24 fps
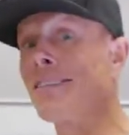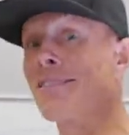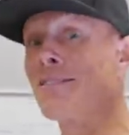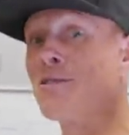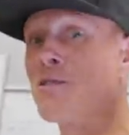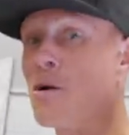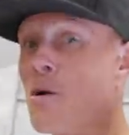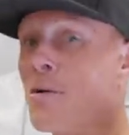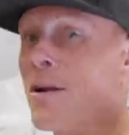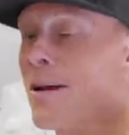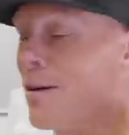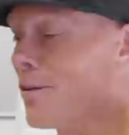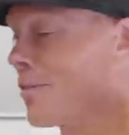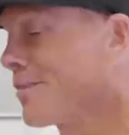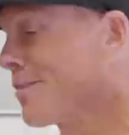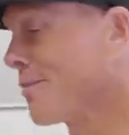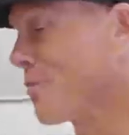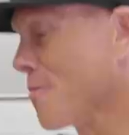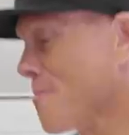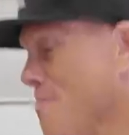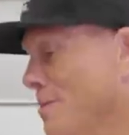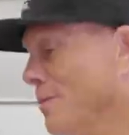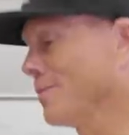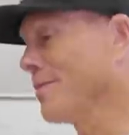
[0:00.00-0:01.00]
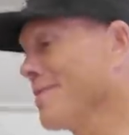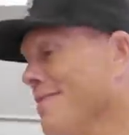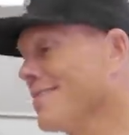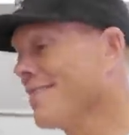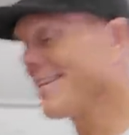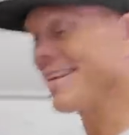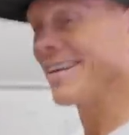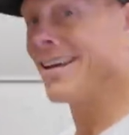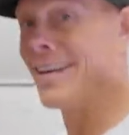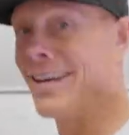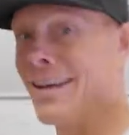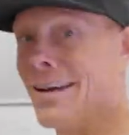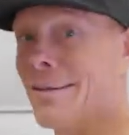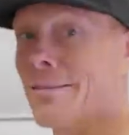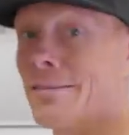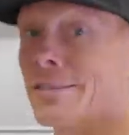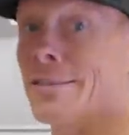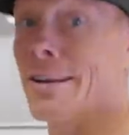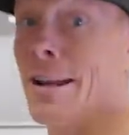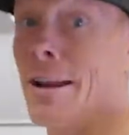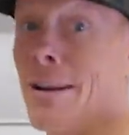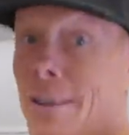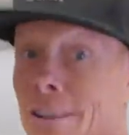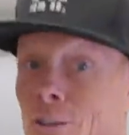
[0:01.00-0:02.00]
the Sedona house that we're building. And
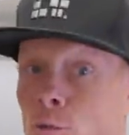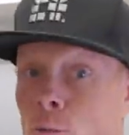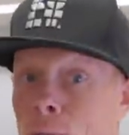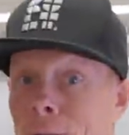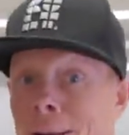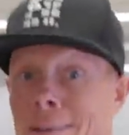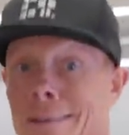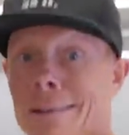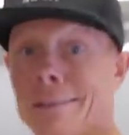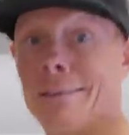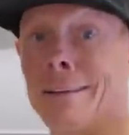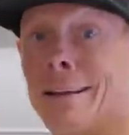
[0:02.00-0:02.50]
today, I guess we're picking